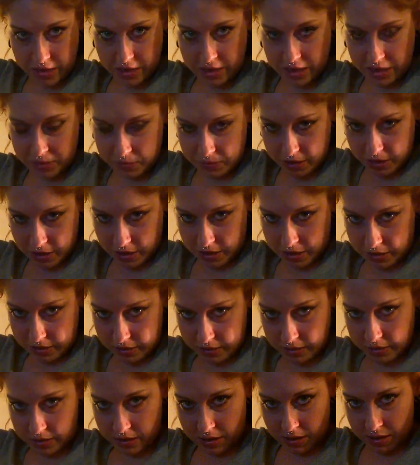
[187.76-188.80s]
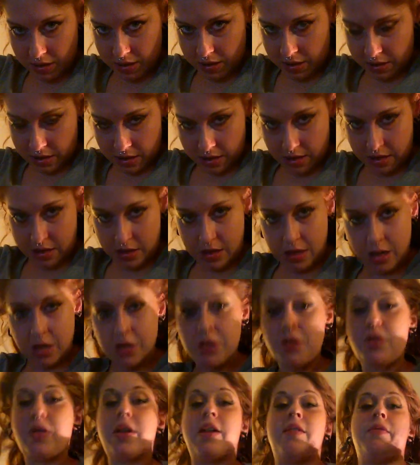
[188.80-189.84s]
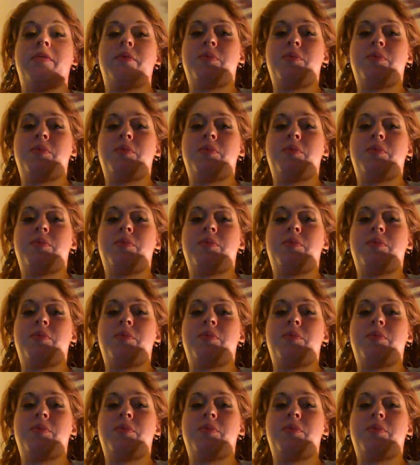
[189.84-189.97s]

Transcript: think it's because I do have